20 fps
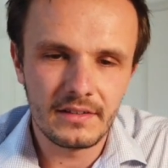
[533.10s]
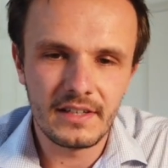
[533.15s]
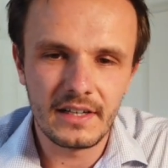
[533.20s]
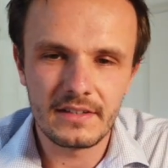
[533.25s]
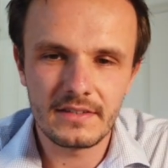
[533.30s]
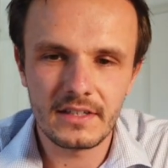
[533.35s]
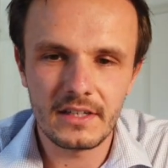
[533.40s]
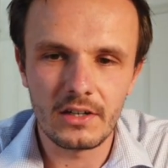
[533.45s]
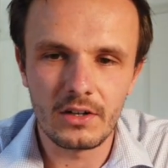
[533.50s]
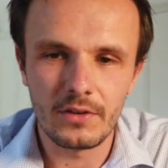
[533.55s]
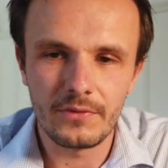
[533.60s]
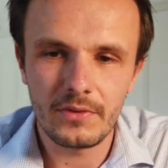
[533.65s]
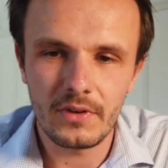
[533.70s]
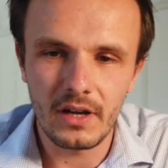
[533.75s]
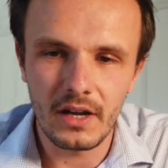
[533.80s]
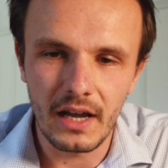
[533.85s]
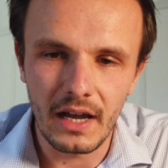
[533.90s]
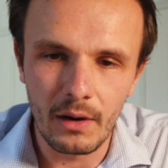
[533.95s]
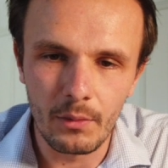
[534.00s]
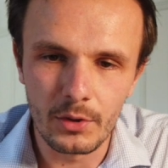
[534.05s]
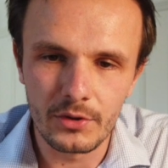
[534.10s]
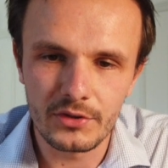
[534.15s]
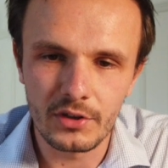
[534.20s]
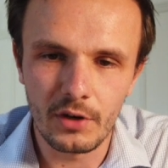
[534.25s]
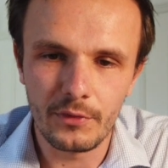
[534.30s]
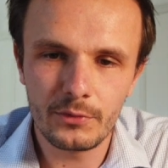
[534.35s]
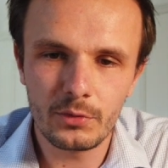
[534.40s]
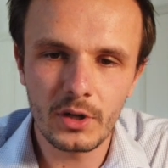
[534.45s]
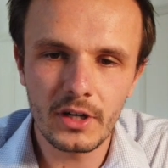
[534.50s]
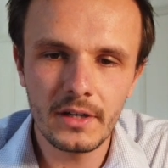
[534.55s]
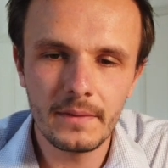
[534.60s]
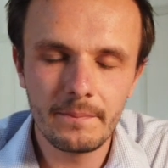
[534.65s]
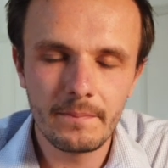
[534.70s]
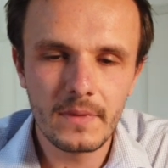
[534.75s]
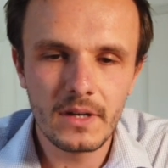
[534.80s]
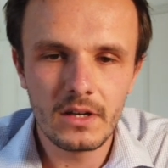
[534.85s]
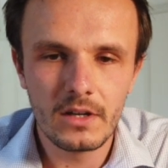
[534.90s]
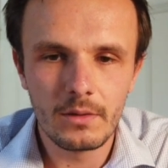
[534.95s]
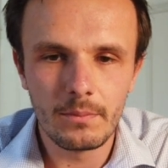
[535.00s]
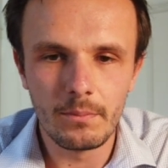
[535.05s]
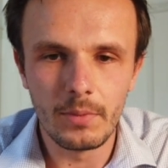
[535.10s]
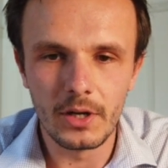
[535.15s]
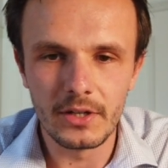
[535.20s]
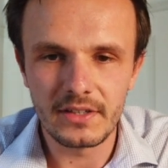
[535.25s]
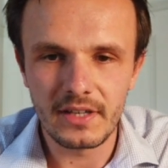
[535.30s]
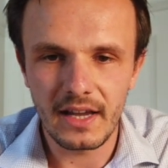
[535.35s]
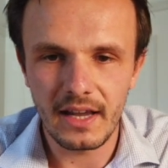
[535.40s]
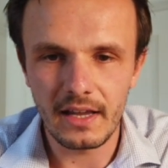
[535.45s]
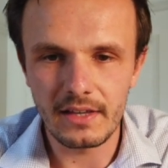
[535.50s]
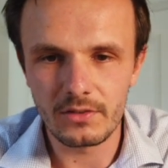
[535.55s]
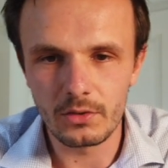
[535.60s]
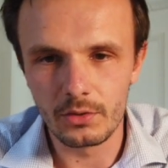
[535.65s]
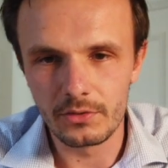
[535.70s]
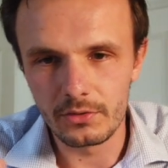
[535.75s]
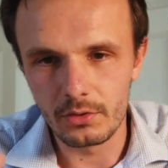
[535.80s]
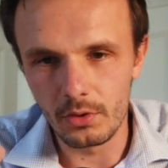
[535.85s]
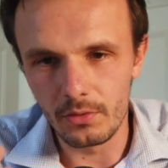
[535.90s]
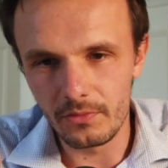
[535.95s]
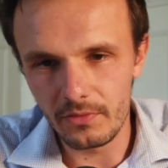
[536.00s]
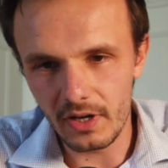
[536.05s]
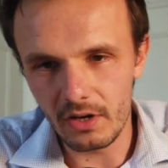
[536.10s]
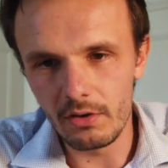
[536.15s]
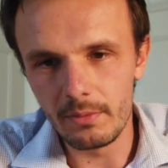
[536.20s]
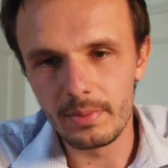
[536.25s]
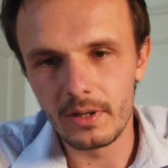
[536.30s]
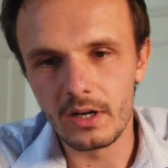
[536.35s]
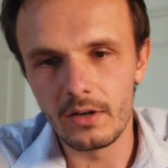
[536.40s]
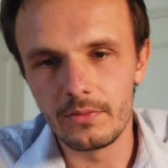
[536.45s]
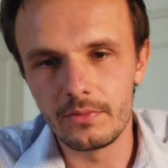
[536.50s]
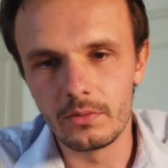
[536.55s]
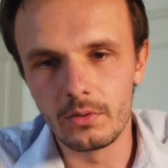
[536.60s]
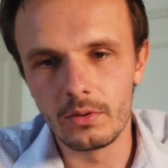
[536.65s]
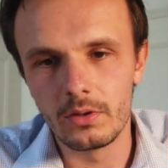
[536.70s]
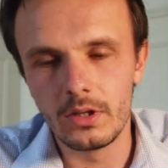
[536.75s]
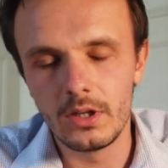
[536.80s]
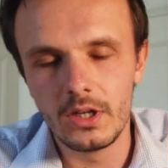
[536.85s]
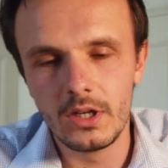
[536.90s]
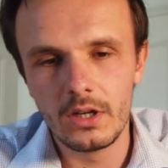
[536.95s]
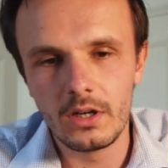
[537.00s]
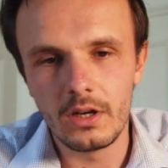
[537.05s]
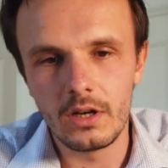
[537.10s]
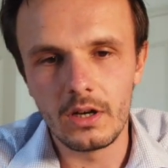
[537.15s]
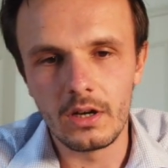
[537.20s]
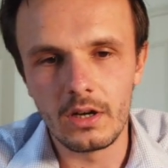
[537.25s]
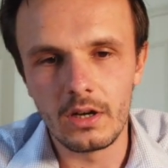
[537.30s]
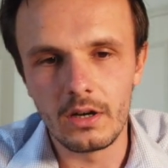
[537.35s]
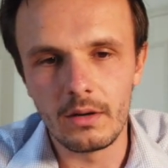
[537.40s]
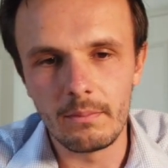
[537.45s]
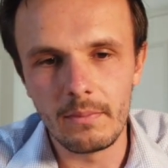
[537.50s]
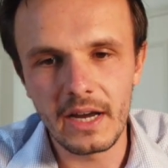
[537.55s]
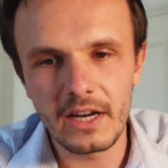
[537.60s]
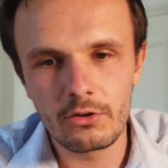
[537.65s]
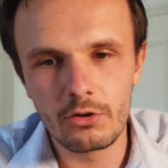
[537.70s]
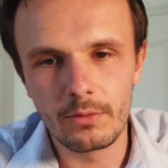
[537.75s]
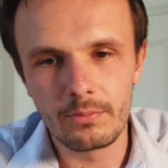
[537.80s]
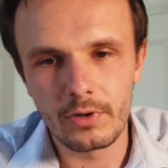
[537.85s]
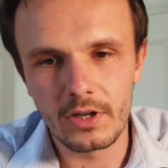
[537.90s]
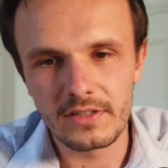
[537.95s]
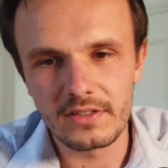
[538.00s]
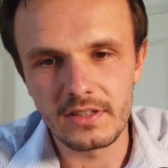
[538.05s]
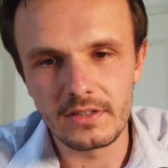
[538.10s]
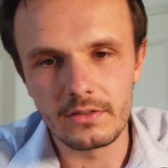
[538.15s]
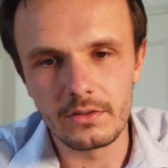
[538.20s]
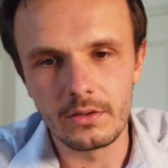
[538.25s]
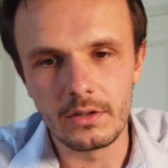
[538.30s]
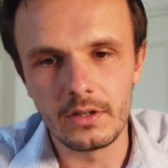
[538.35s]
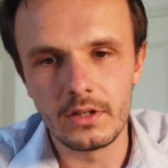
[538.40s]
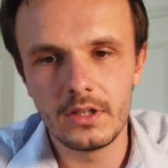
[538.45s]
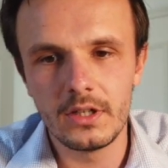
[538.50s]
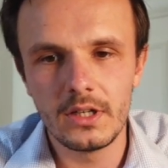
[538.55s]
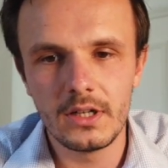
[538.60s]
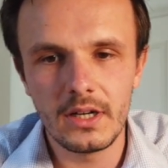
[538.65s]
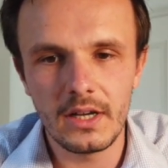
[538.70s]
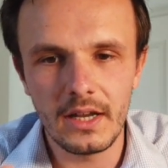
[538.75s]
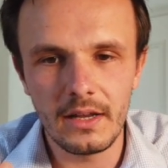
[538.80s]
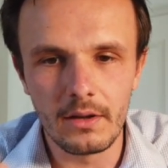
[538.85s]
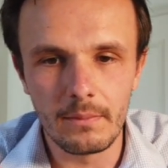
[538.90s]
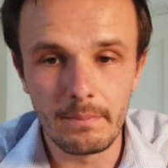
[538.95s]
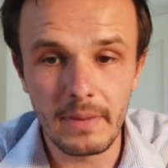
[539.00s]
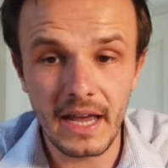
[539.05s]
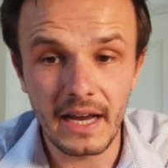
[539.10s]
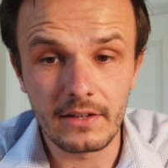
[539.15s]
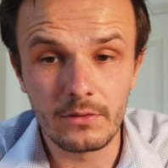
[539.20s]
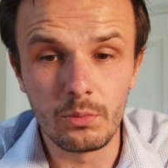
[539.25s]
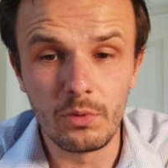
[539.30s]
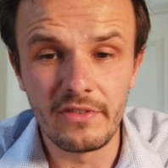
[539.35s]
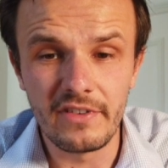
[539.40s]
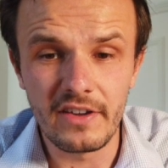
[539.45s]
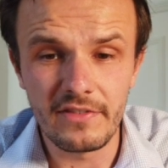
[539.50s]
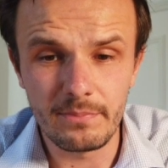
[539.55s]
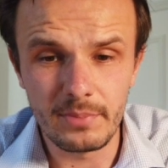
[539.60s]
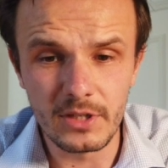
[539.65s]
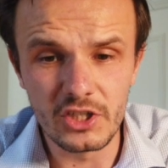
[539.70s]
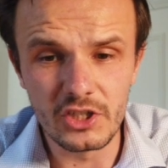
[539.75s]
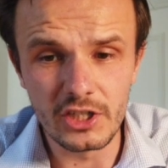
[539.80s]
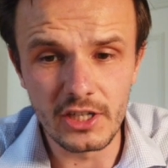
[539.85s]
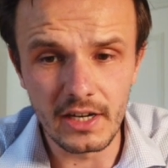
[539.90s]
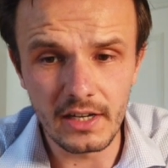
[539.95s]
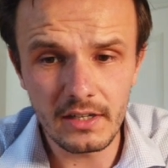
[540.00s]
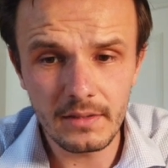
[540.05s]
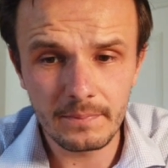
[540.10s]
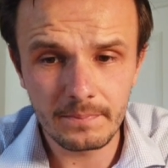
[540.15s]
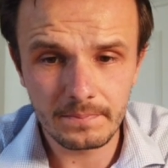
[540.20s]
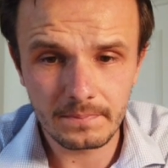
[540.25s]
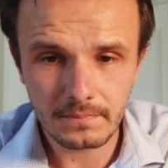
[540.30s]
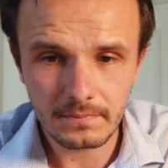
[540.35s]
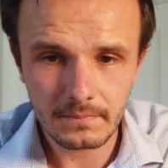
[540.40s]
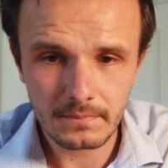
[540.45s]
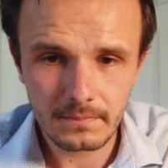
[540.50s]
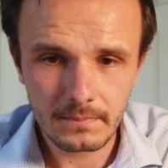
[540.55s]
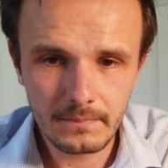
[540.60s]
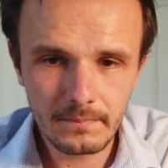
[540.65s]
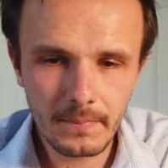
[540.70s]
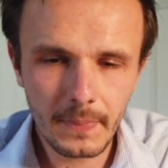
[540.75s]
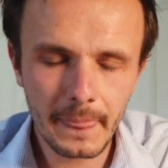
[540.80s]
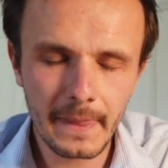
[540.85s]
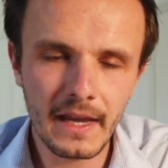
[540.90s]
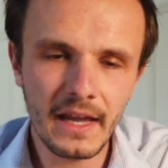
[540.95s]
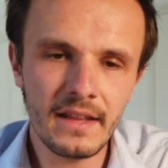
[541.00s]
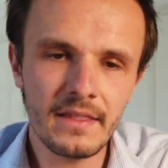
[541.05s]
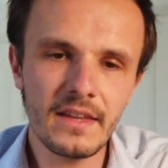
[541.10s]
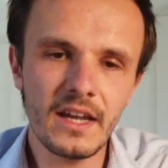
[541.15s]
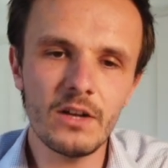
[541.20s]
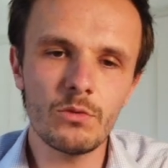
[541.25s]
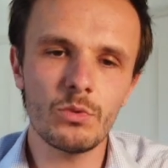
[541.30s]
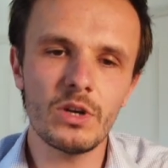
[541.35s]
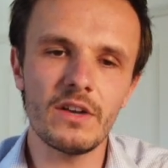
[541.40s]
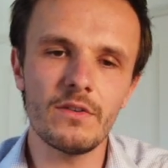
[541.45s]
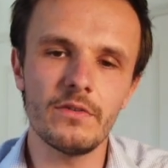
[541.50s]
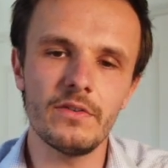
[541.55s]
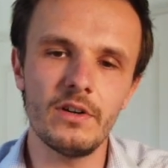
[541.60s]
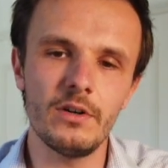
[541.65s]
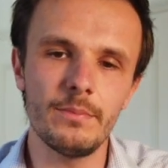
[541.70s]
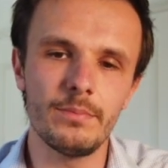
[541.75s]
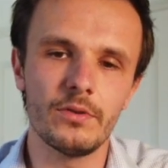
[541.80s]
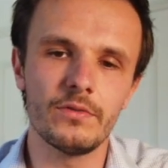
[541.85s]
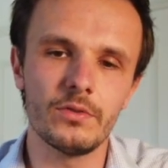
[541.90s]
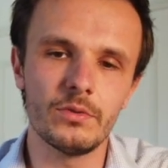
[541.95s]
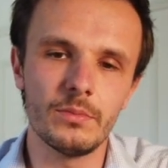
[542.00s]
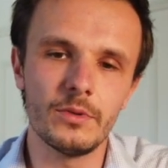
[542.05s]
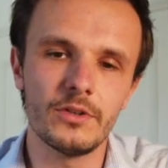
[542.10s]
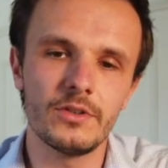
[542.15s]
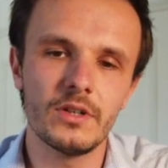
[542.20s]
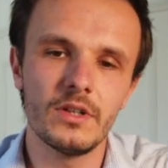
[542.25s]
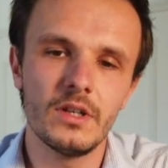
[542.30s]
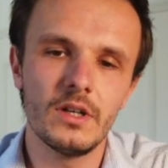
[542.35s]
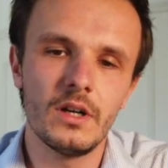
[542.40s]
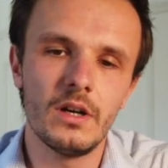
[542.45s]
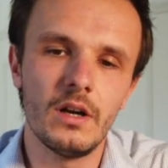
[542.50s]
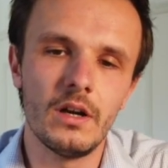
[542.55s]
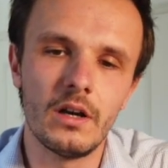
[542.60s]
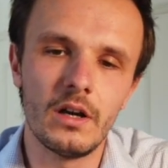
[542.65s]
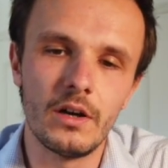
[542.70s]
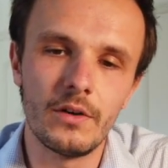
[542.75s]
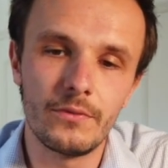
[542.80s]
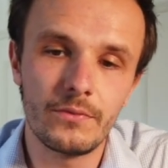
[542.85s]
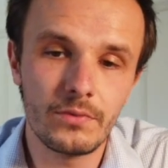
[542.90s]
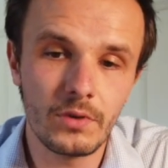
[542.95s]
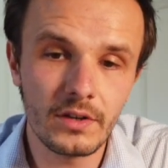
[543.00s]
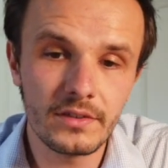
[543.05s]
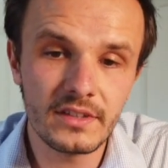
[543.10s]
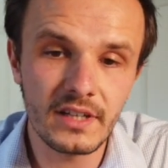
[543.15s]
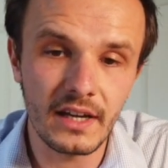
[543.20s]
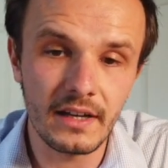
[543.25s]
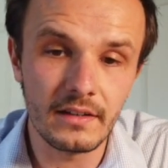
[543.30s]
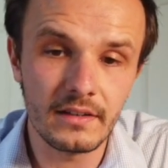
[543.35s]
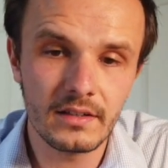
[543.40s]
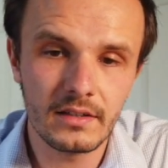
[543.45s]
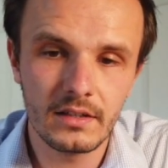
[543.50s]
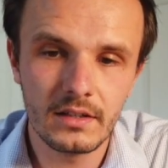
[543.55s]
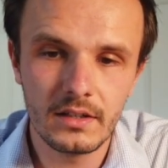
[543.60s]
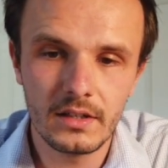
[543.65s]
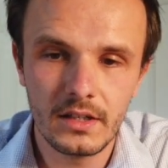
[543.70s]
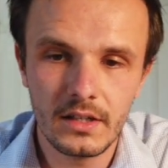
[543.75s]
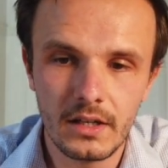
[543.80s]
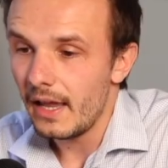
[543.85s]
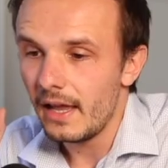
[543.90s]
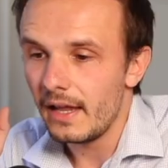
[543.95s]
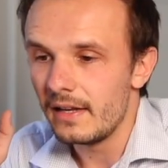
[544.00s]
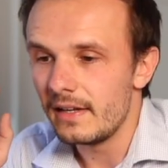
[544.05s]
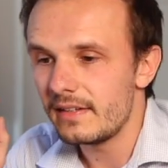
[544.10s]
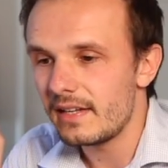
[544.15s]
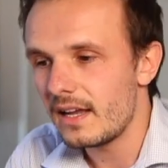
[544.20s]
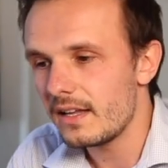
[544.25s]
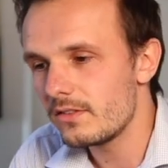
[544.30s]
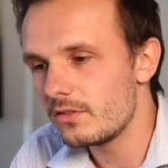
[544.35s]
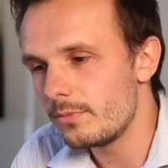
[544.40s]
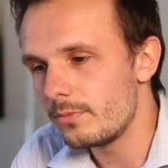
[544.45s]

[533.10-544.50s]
takes care of our software, but has also a very powerful microprocessor backed with FPGA. And then we have a very performant front end, and it has